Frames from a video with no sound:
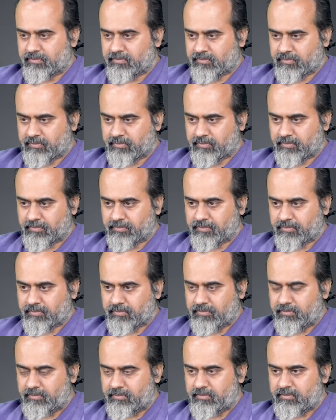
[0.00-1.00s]

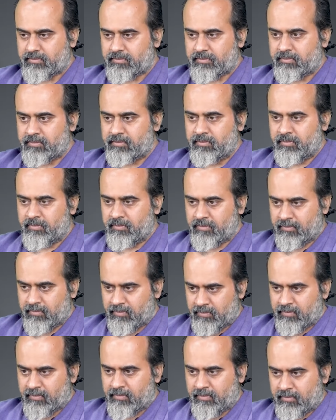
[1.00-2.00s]

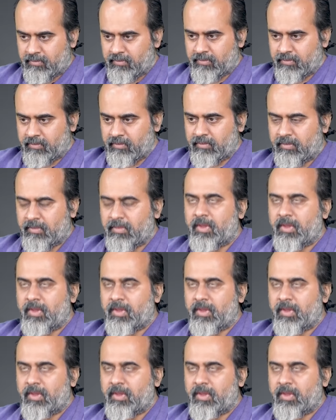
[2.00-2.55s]
(silence)